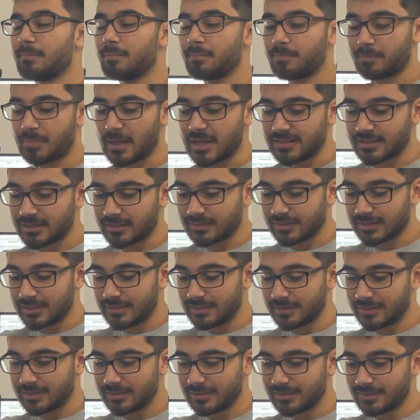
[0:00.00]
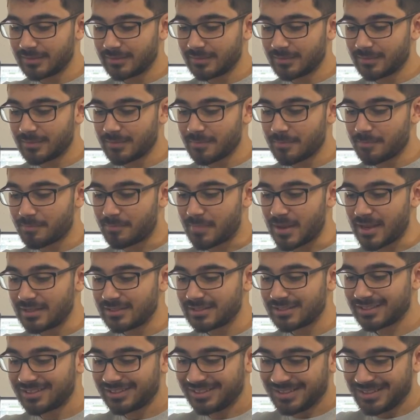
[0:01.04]
basically
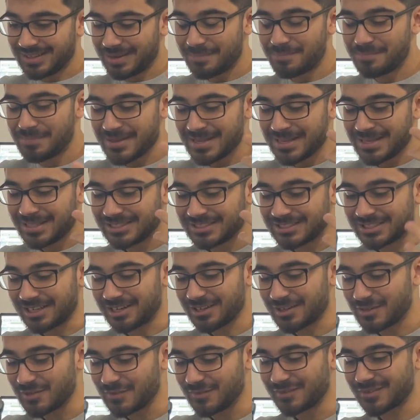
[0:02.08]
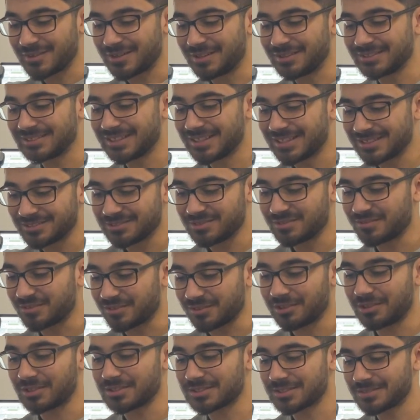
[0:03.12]
a big chunk of continental
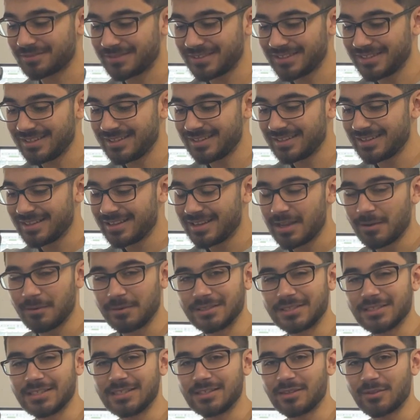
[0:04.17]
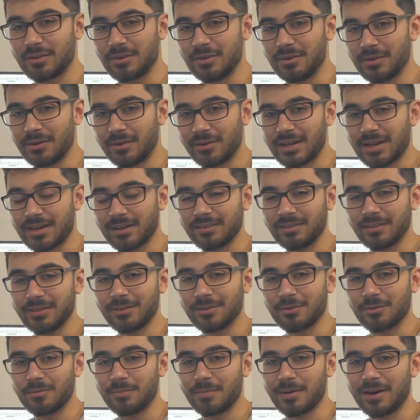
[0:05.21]
philosophy, which is the
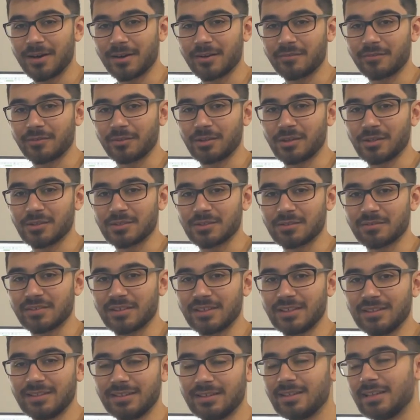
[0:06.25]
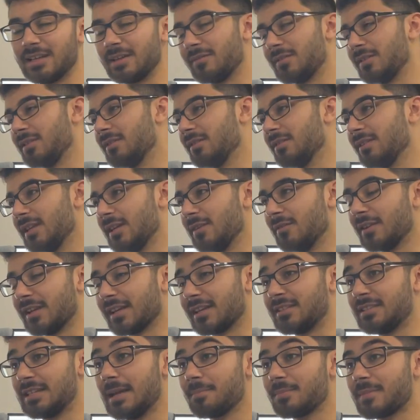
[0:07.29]
non-analytical part of philosophy, if you even
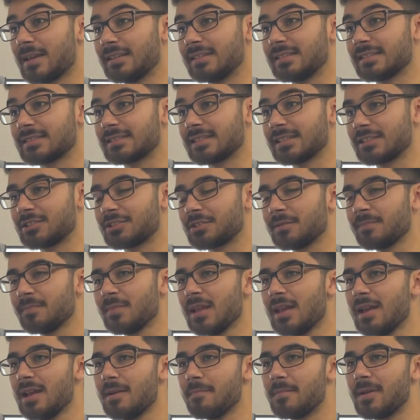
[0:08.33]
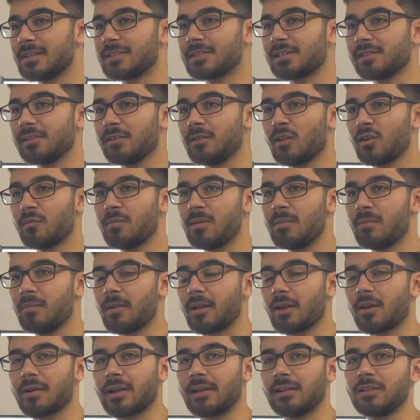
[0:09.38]
accept that distinction. Basically, a lot of people are
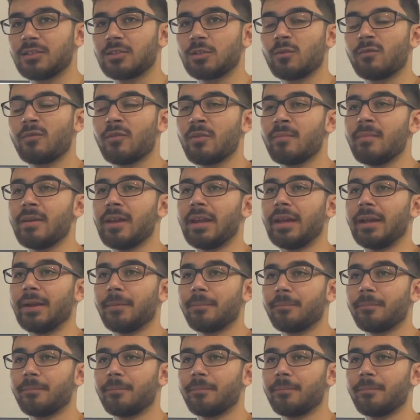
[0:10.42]
like, okay, let's look for the meaning.